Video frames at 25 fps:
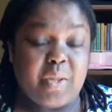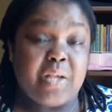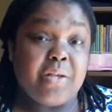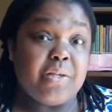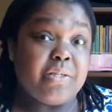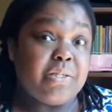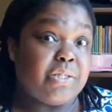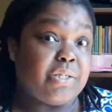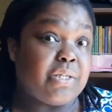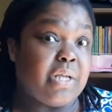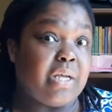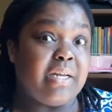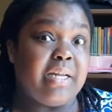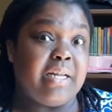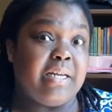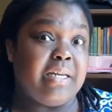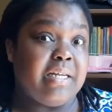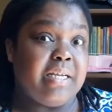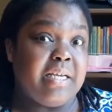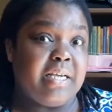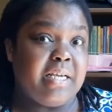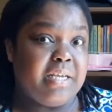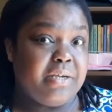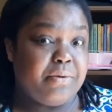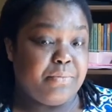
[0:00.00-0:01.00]

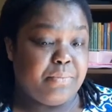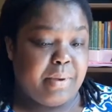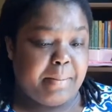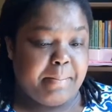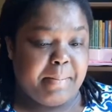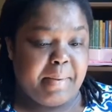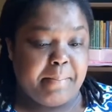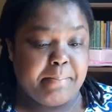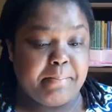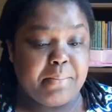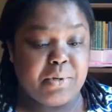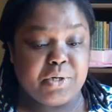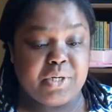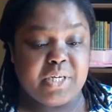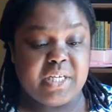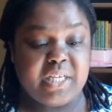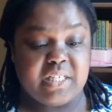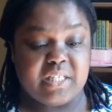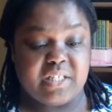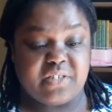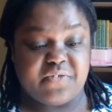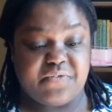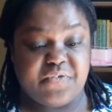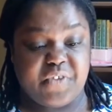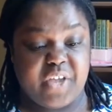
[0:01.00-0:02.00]
Suddenly he remembered
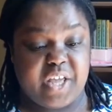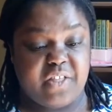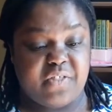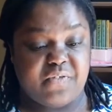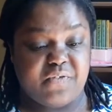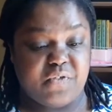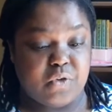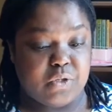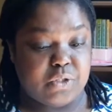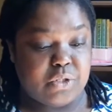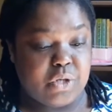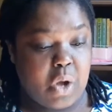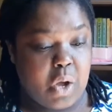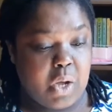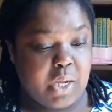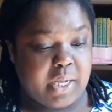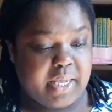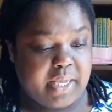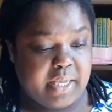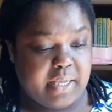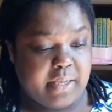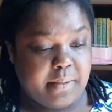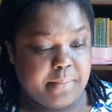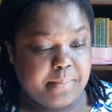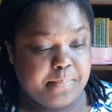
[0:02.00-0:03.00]
his faithful
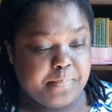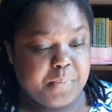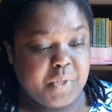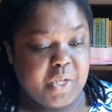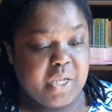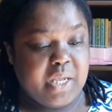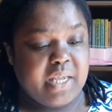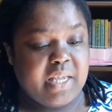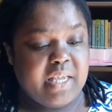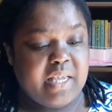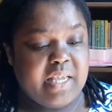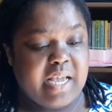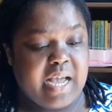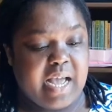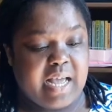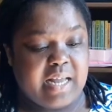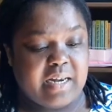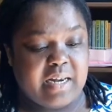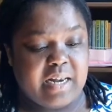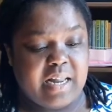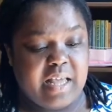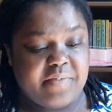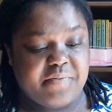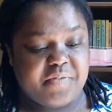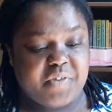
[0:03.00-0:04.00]
donkey. He had
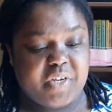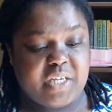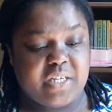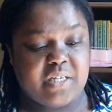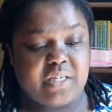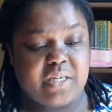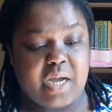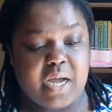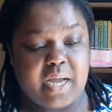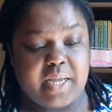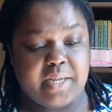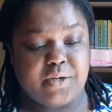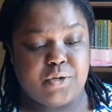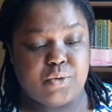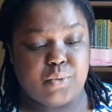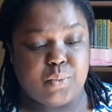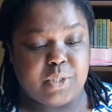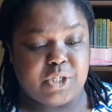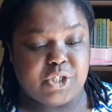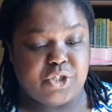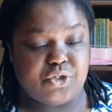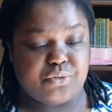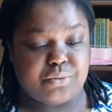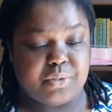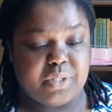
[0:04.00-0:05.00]
left it tied to a
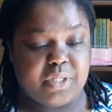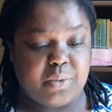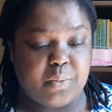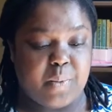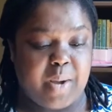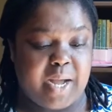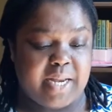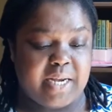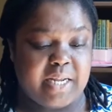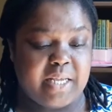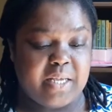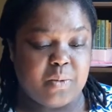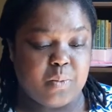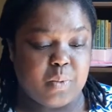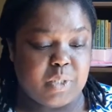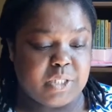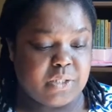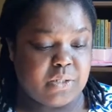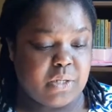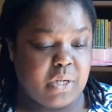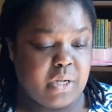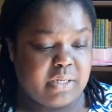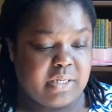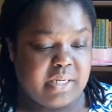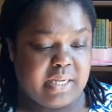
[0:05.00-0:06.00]
tree while he was
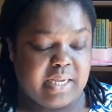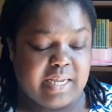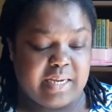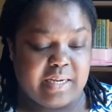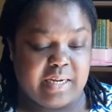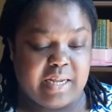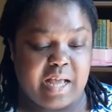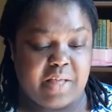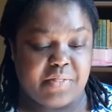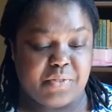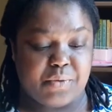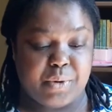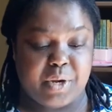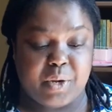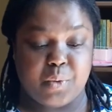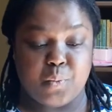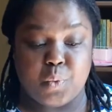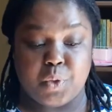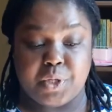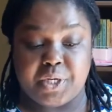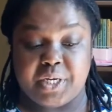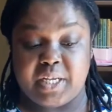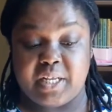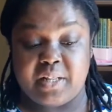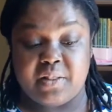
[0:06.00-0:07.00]
cutting and gathering
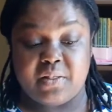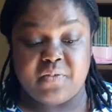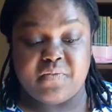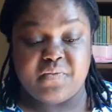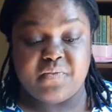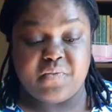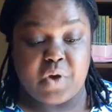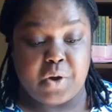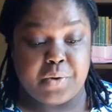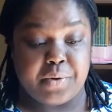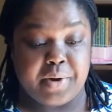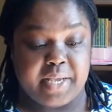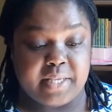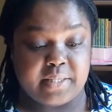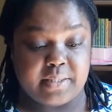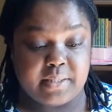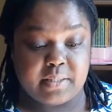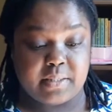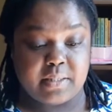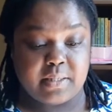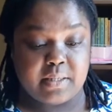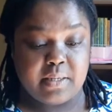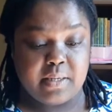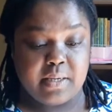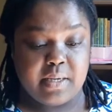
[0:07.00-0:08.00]
wood in the forest.
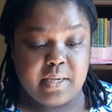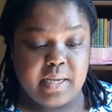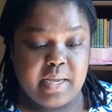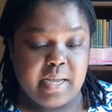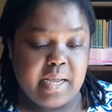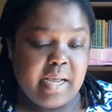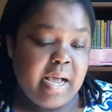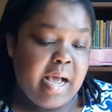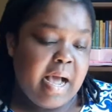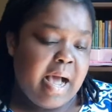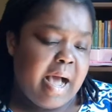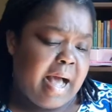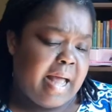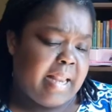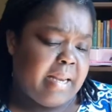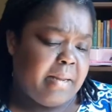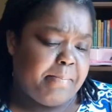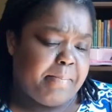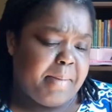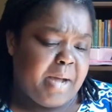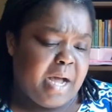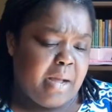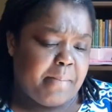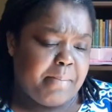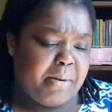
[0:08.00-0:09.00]

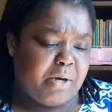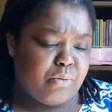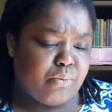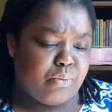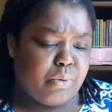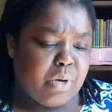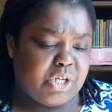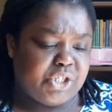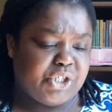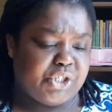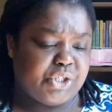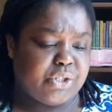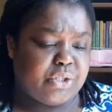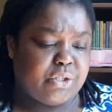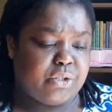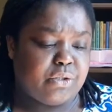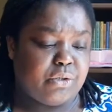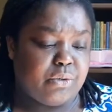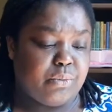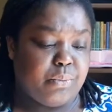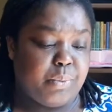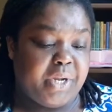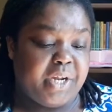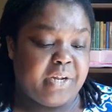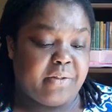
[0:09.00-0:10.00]
Alibaba rushed to
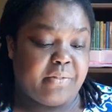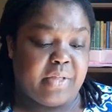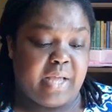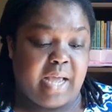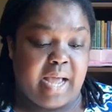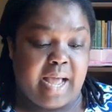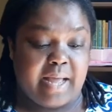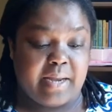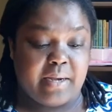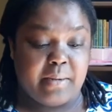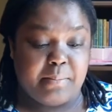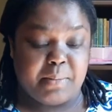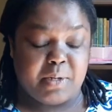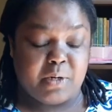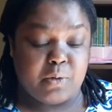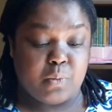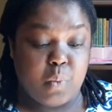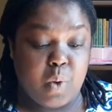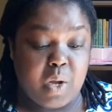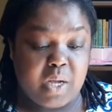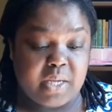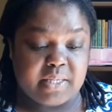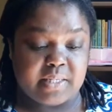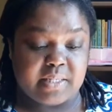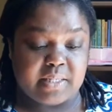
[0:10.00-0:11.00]
where the animal
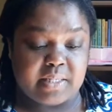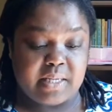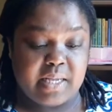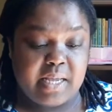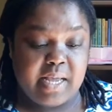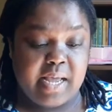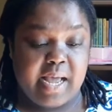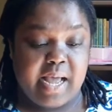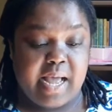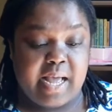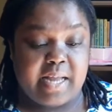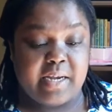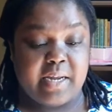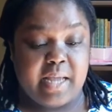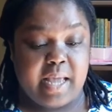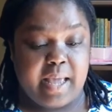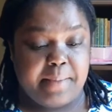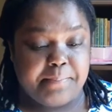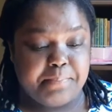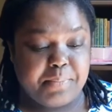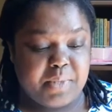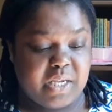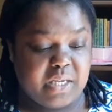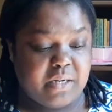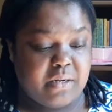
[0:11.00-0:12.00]
was and
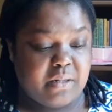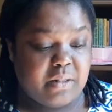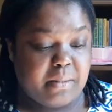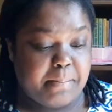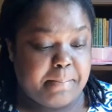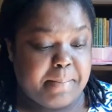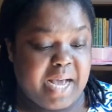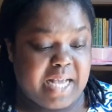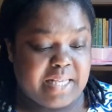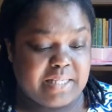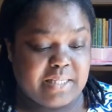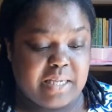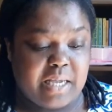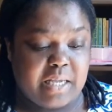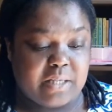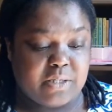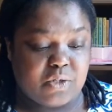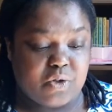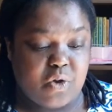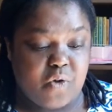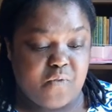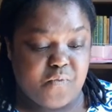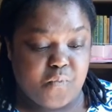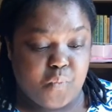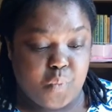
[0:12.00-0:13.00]
emptied the baskets
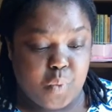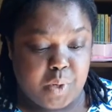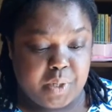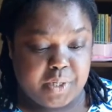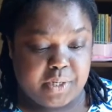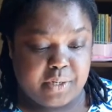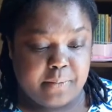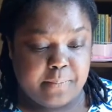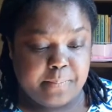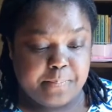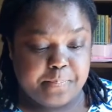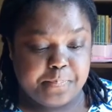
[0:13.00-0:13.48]
of wood.